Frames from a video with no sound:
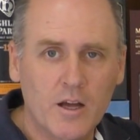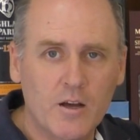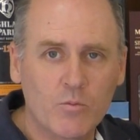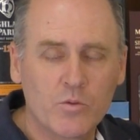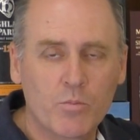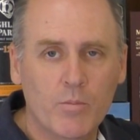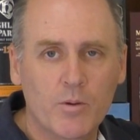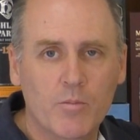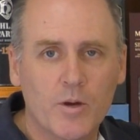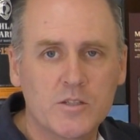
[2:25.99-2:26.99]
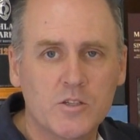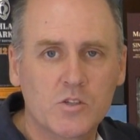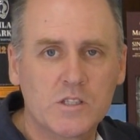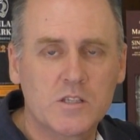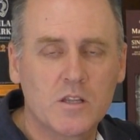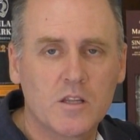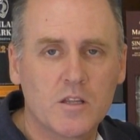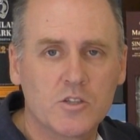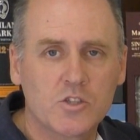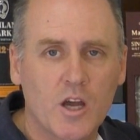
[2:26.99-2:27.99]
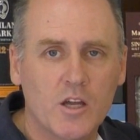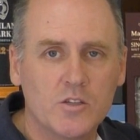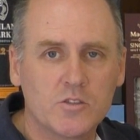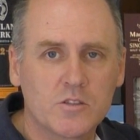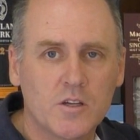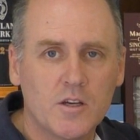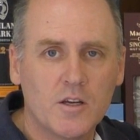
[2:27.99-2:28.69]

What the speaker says: was probably the most interesting thing that changed,